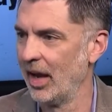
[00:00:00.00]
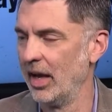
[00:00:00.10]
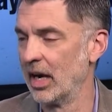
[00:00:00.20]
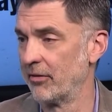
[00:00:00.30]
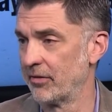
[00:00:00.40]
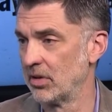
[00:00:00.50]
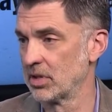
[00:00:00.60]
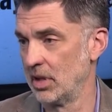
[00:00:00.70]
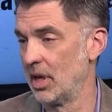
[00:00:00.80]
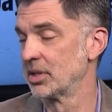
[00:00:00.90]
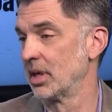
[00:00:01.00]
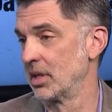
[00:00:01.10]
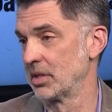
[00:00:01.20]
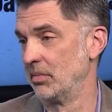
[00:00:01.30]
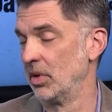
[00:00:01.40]
And our first launch
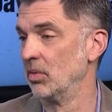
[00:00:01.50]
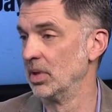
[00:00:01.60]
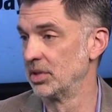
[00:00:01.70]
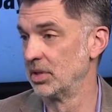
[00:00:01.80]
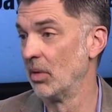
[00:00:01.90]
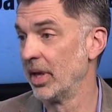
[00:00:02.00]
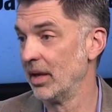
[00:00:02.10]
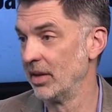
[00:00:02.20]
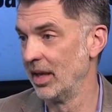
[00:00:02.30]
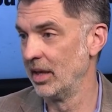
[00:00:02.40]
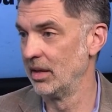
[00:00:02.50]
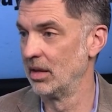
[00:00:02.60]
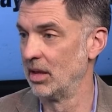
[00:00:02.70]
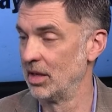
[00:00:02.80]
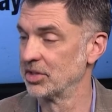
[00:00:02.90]
customer was Sony. They
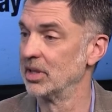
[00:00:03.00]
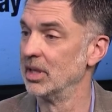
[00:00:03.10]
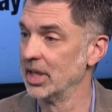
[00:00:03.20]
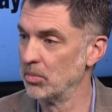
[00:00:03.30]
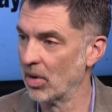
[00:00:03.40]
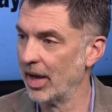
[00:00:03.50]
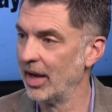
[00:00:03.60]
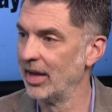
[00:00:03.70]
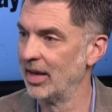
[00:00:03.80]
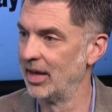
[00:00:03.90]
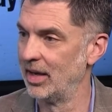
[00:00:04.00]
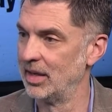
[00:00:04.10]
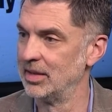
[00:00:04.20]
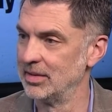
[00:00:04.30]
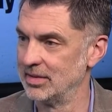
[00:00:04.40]
launched the Librie
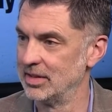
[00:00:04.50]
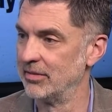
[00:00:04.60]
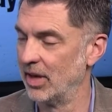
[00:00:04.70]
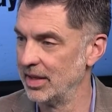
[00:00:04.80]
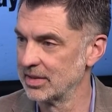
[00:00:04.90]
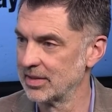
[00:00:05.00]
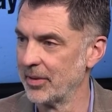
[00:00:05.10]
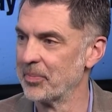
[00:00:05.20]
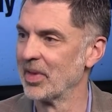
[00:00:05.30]
uh, device mm -hmm.